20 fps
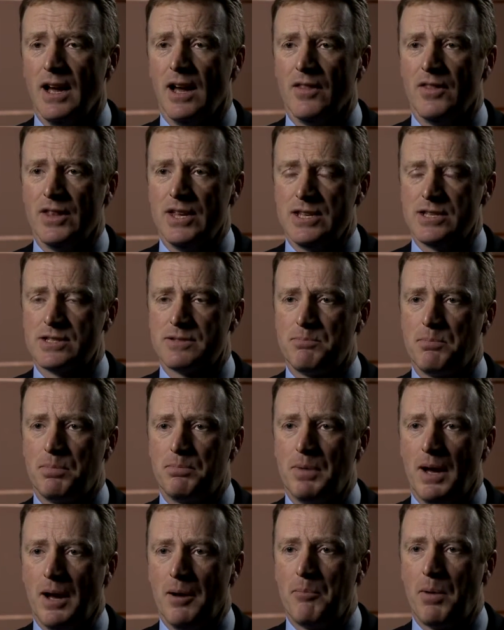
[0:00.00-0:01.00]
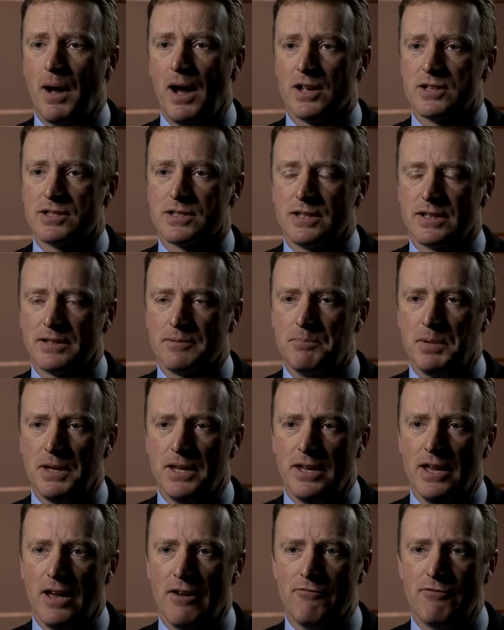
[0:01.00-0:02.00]
These parts can
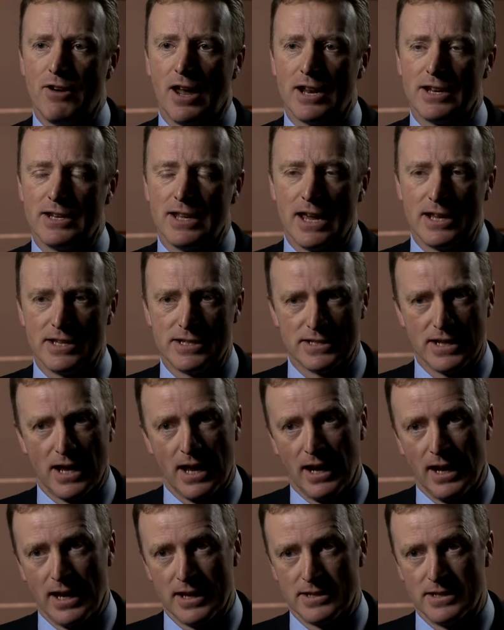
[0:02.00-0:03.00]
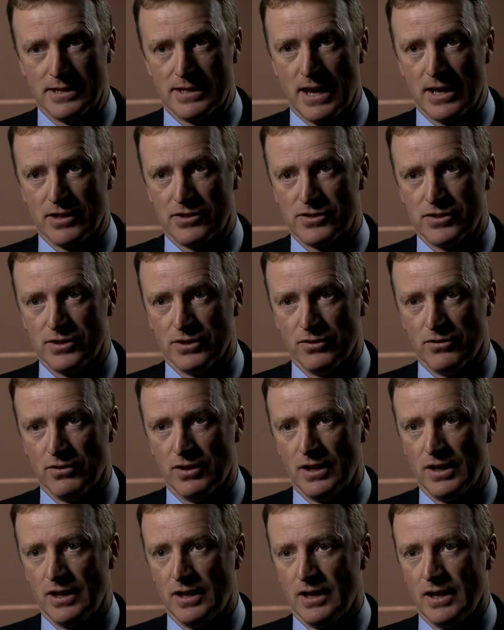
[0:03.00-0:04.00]
be validated at a later date too,
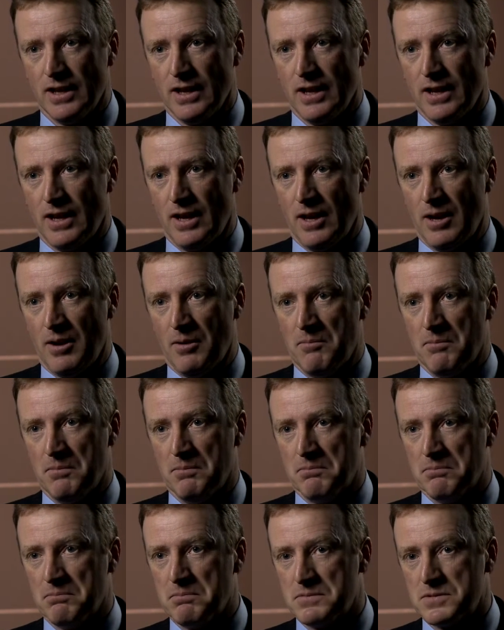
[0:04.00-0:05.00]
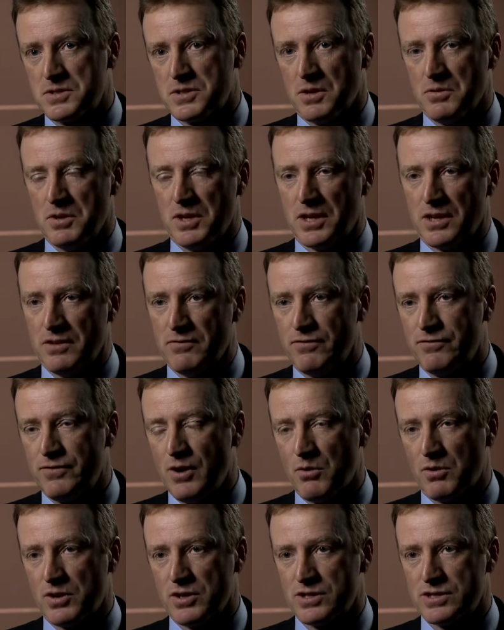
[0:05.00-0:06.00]
so you can
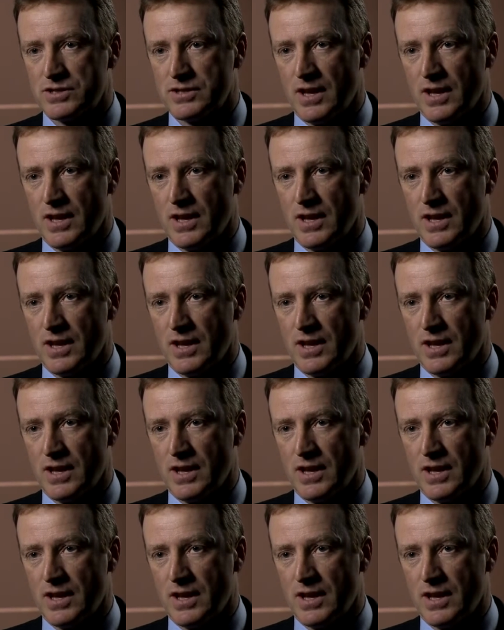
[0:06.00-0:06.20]
focus